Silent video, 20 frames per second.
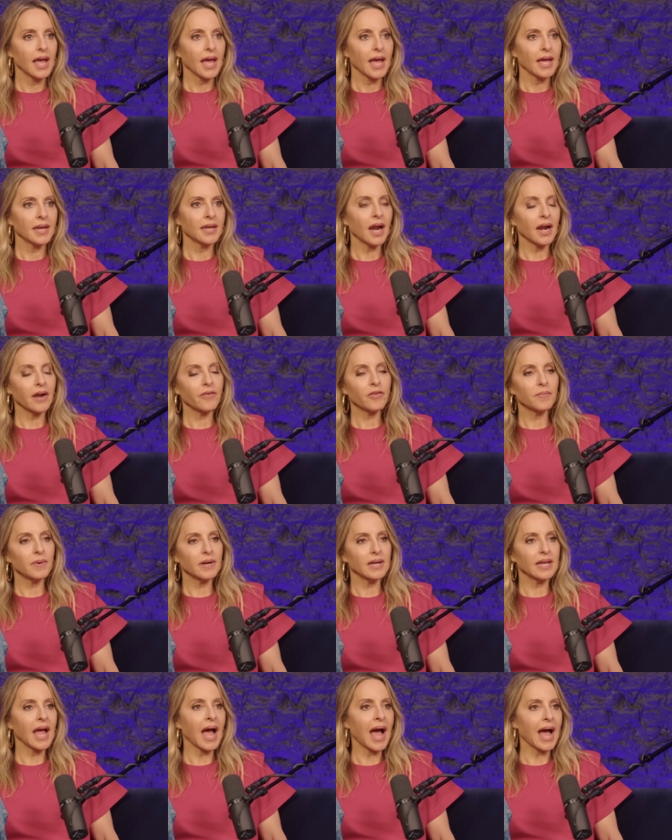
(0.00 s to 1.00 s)
And not
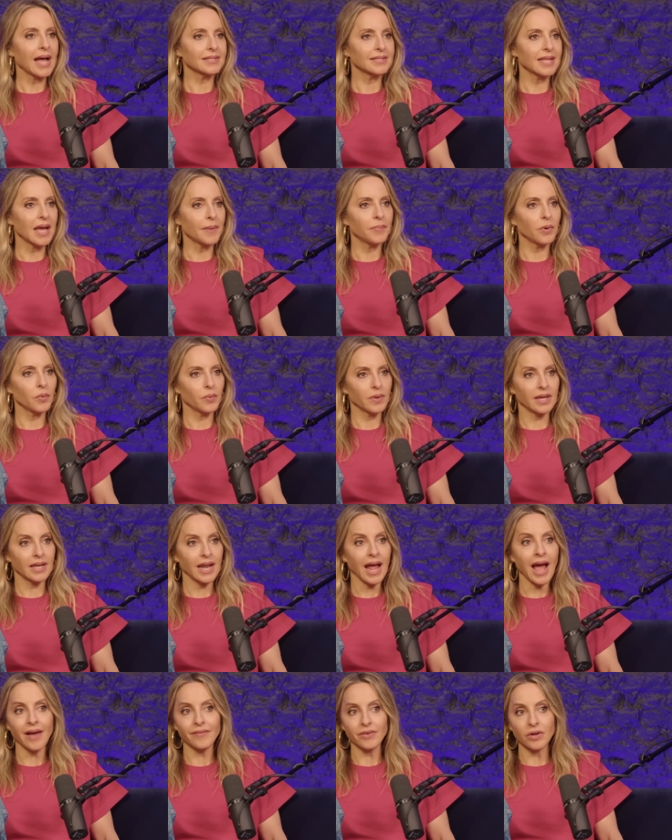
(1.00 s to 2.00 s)
everybody has that, but we can
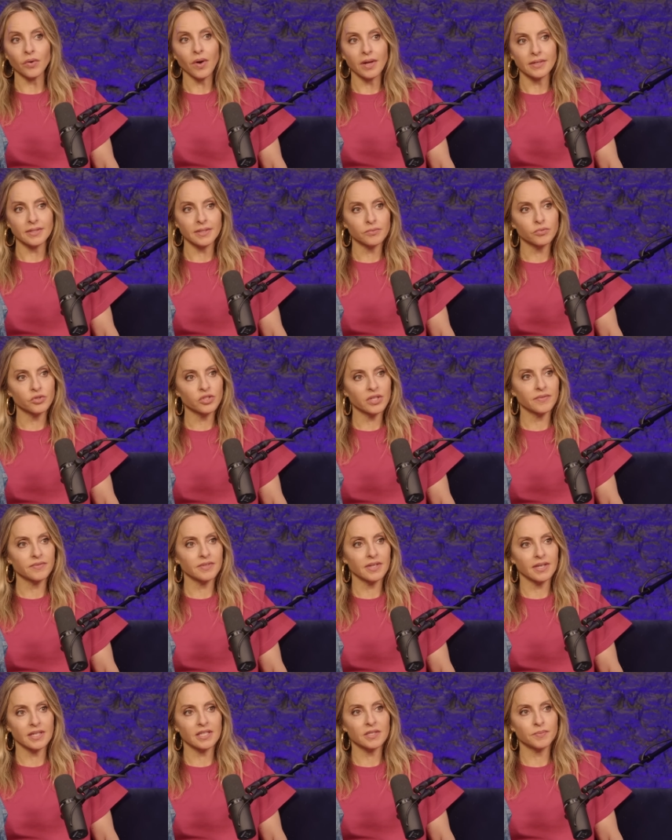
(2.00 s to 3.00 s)
have a quantum shift
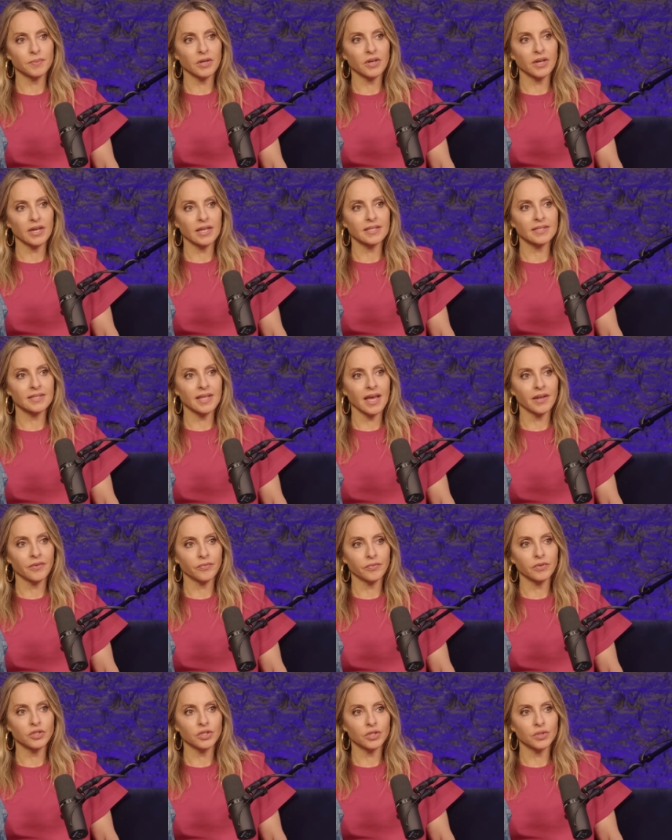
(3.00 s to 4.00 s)
and experience that
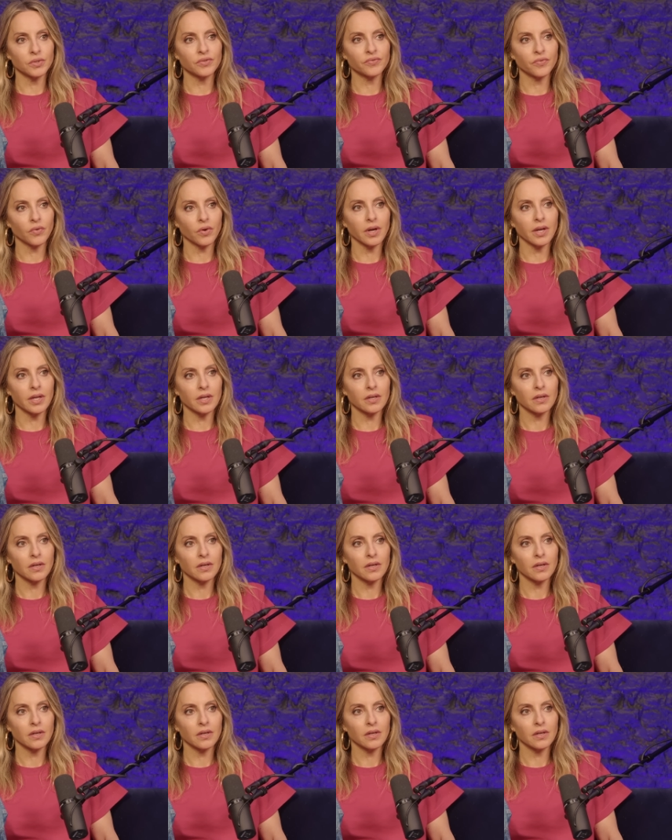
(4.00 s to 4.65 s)
if we choose for it.